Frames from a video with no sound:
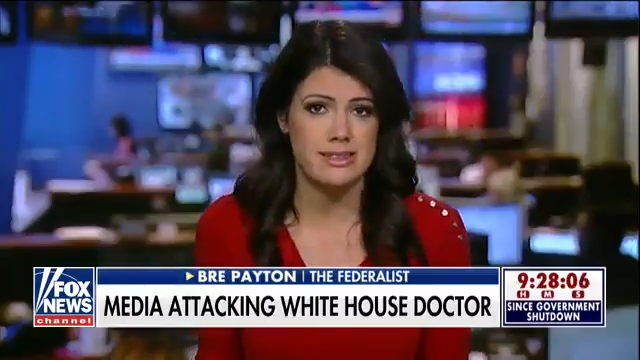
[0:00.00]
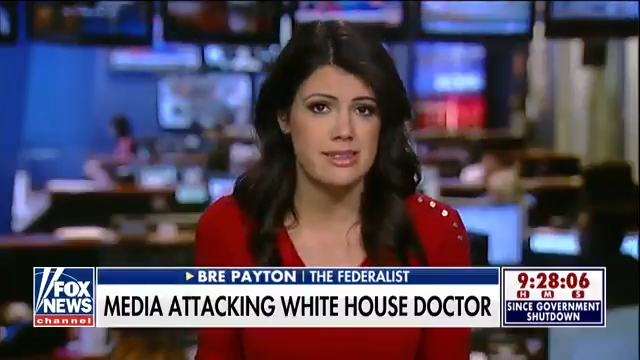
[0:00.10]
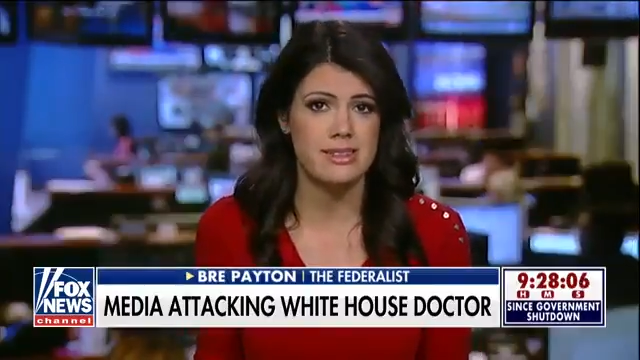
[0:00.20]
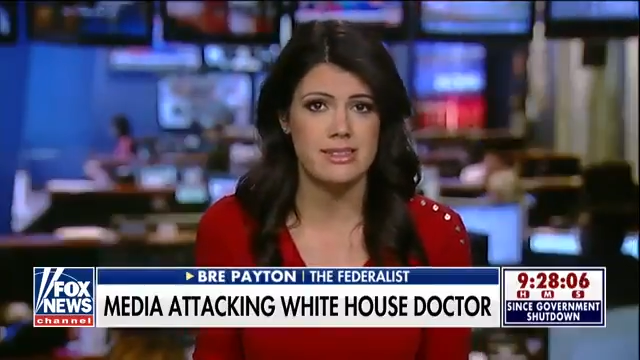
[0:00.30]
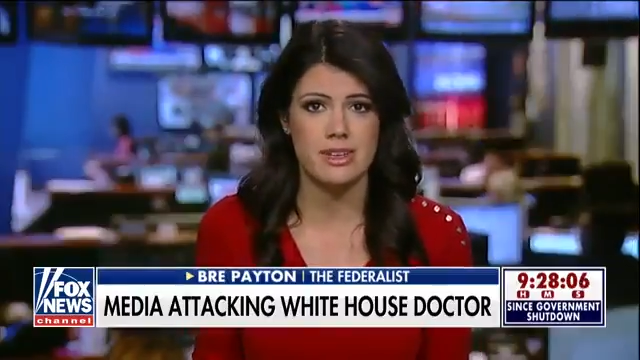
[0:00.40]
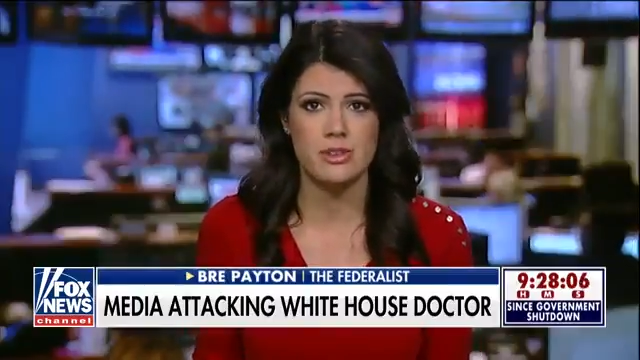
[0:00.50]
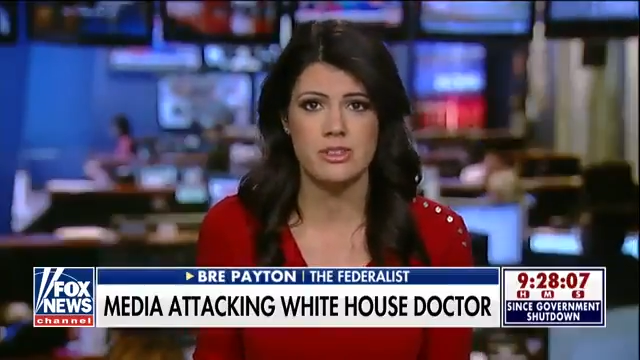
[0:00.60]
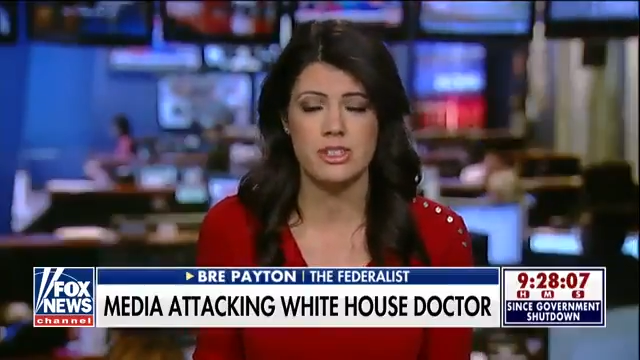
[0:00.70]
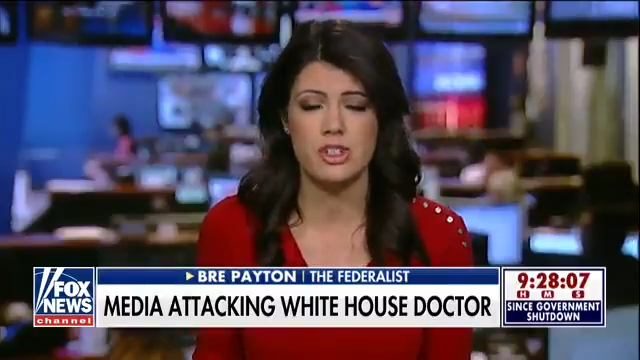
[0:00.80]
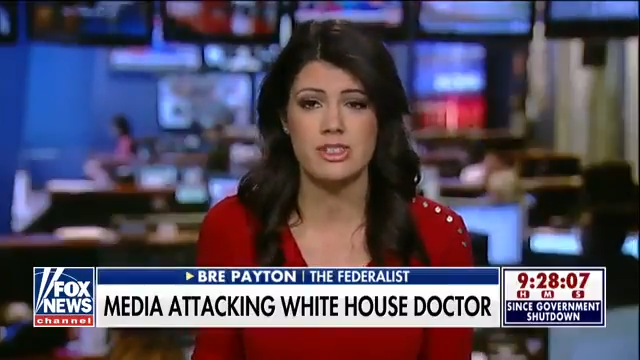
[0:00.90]
is in the
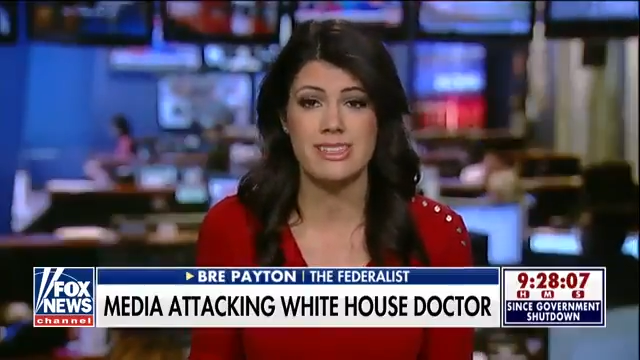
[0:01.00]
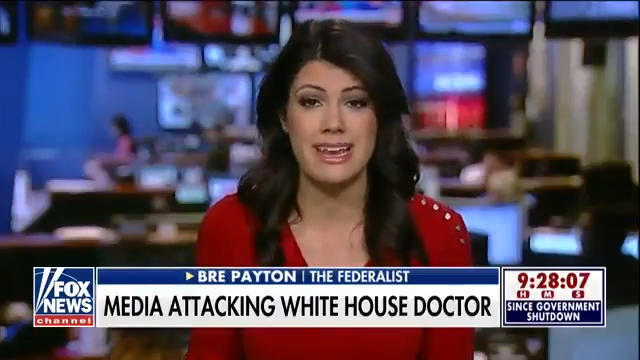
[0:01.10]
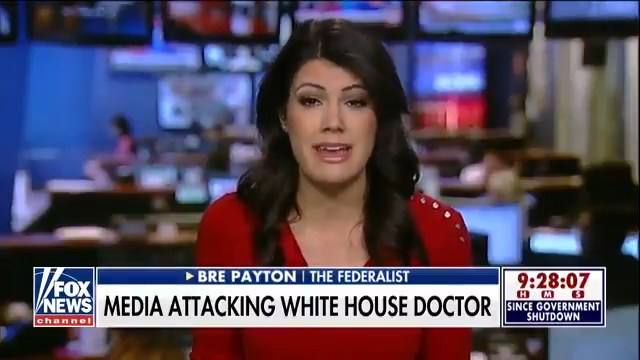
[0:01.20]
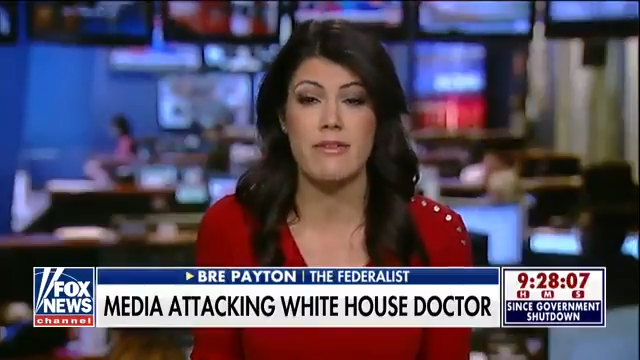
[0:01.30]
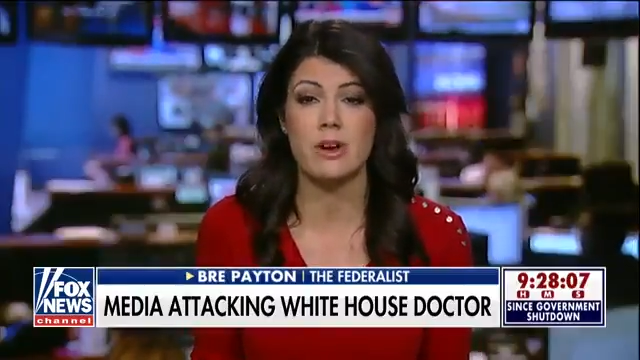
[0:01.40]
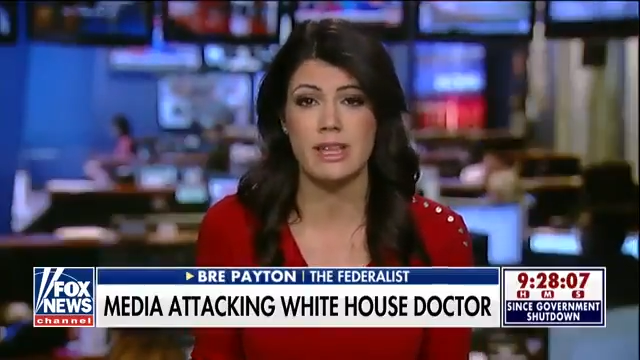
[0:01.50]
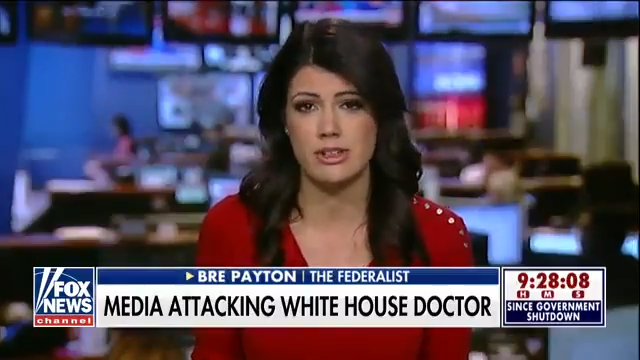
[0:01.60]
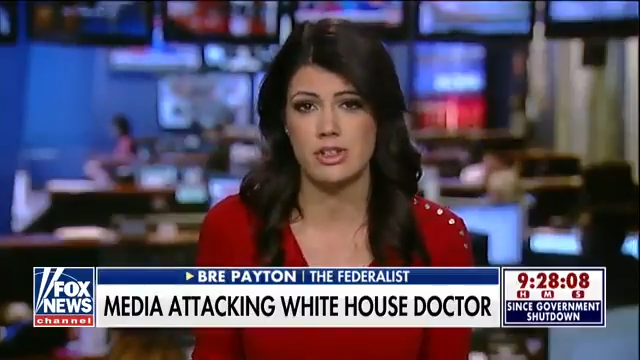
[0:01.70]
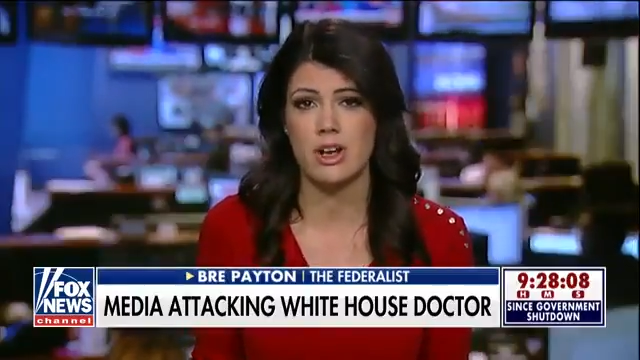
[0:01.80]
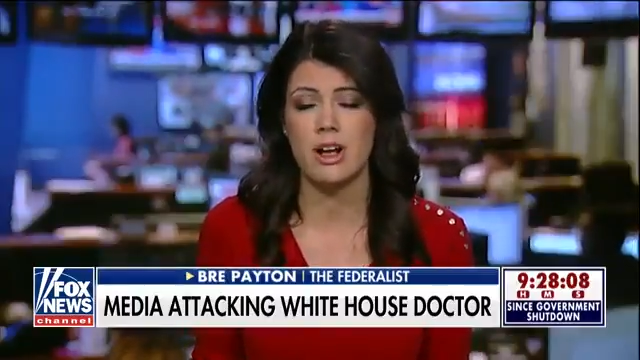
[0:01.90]
single digits and they never
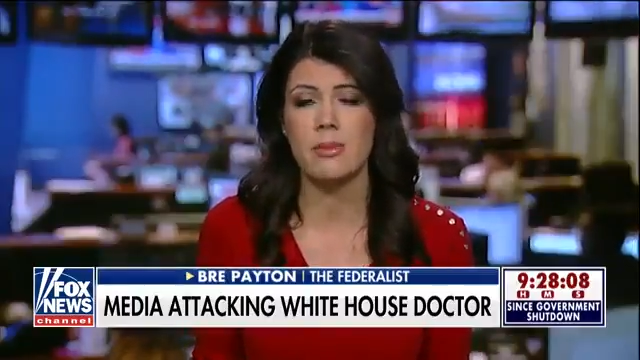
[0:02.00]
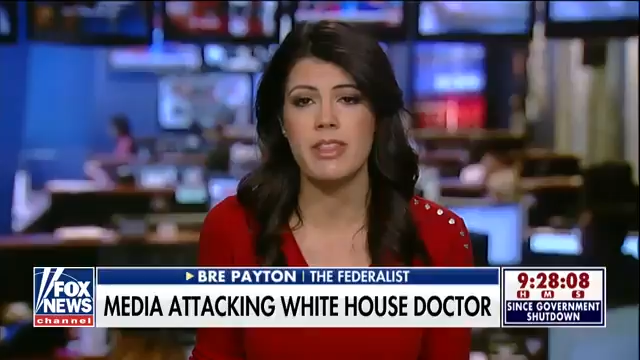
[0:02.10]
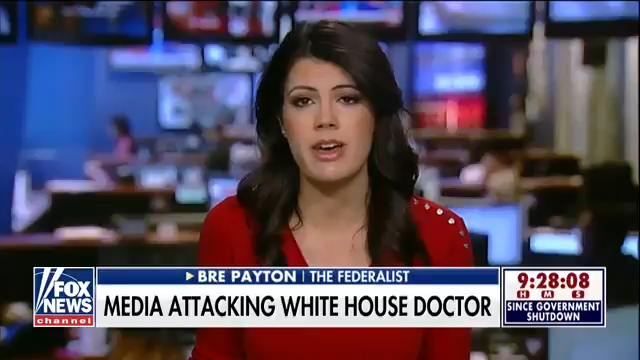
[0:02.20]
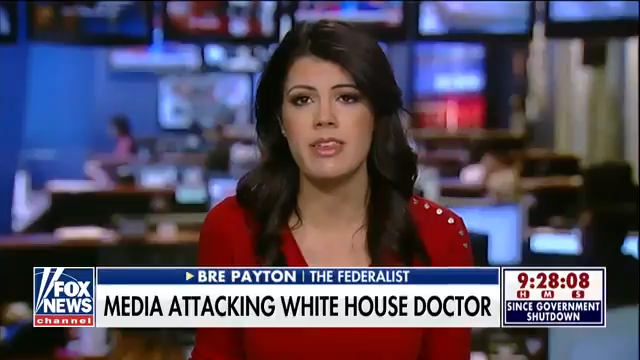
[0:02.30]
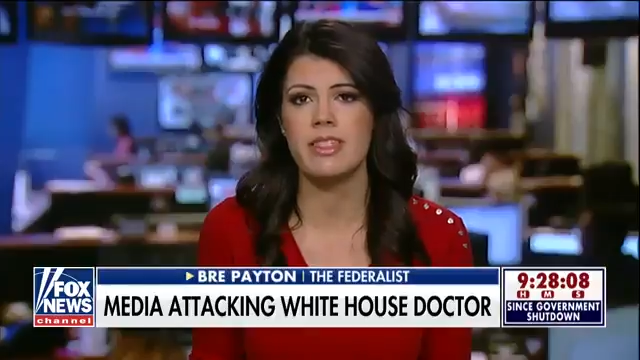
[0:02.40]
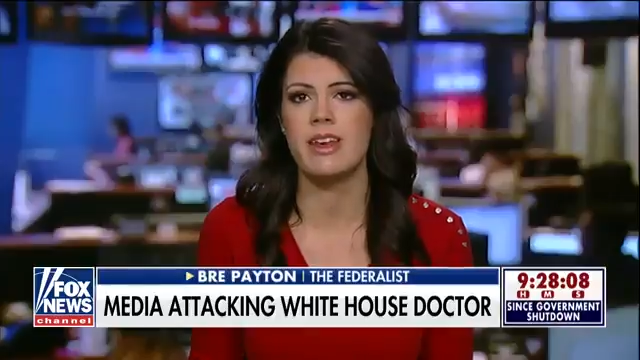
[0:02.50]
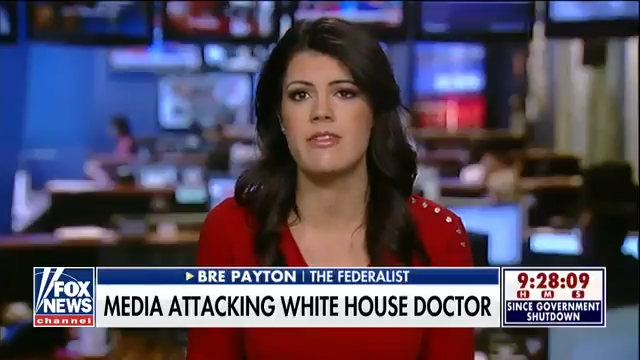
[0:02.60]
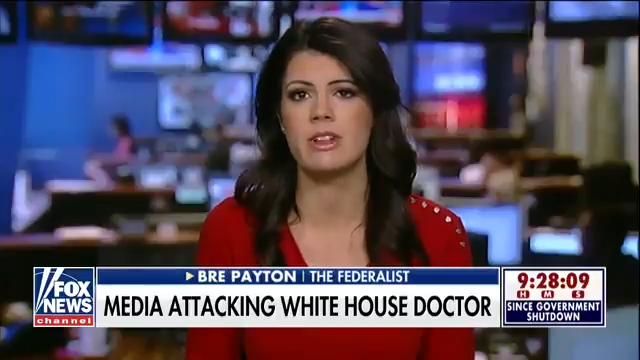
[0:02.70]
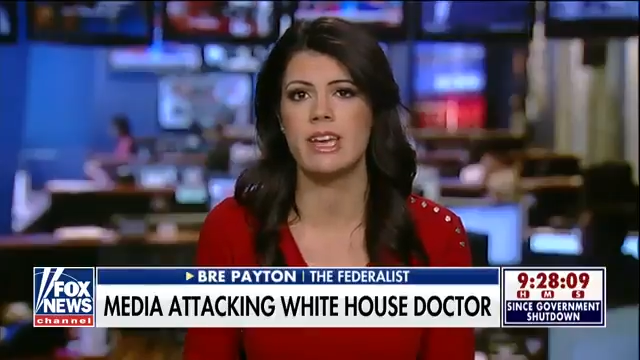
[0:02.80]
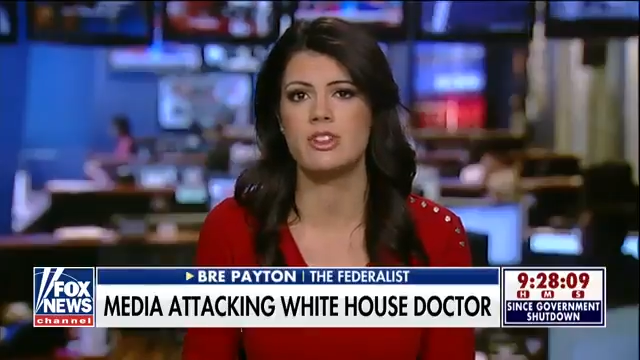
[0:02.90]
like to talk about that. And they
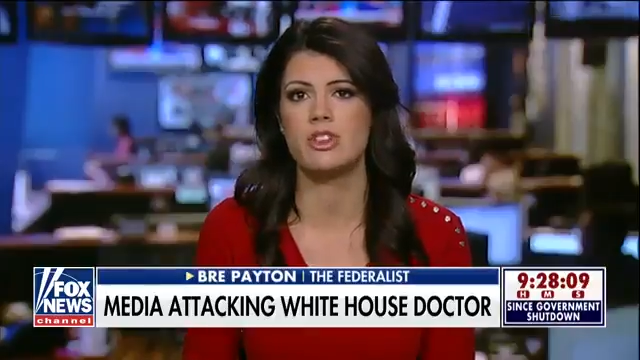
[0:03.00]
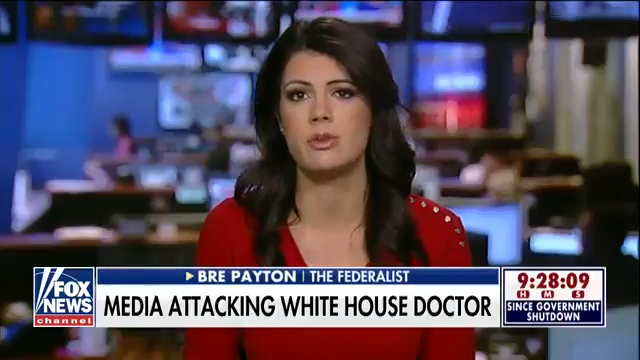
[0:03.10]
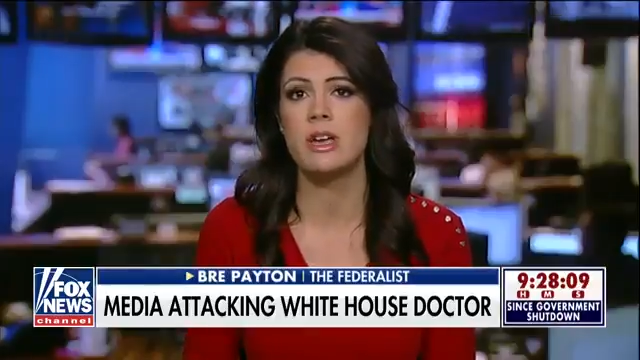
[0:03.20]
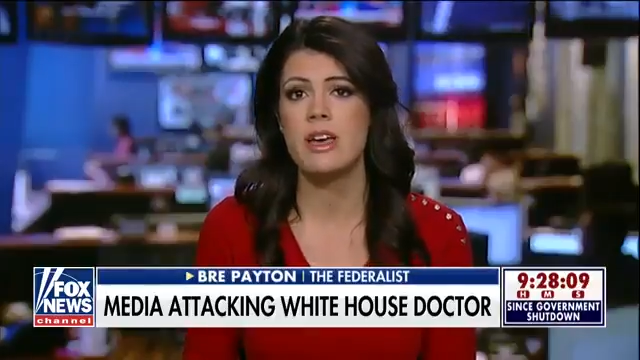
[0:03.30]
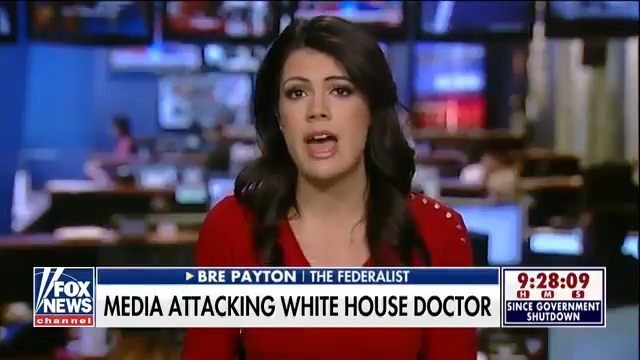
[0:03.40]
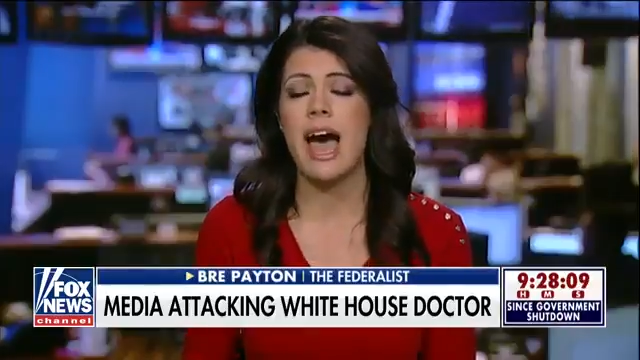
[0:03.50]
never like to